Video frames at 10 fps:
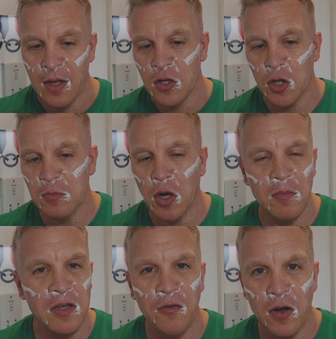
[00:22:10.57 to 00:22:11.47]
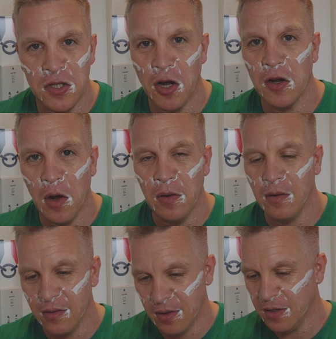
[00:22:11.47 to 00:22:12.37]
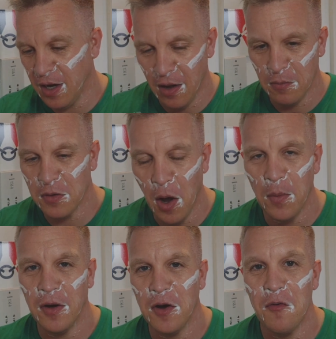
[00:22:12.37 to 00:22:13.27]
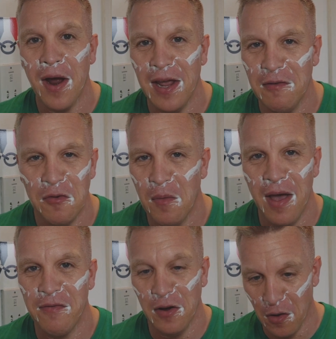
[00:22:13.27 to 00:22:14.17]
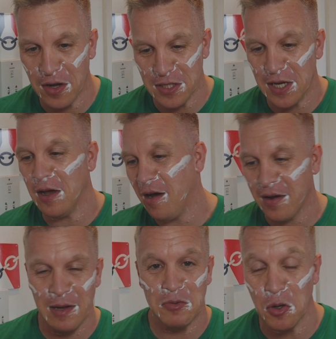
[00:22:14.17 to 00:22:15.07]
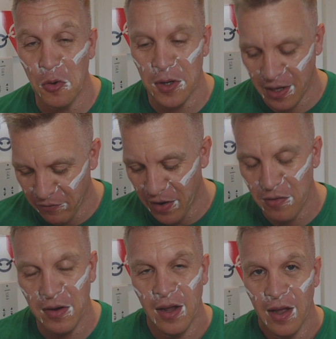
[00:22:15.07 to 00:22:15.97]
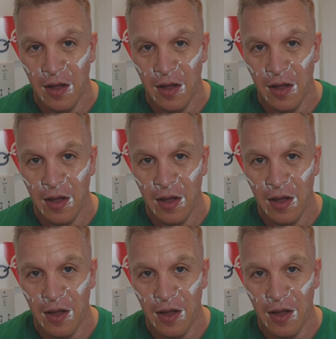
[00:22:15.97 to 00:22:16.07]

Sometimes if I start going on a rave or whatever, like as in I keep talking very,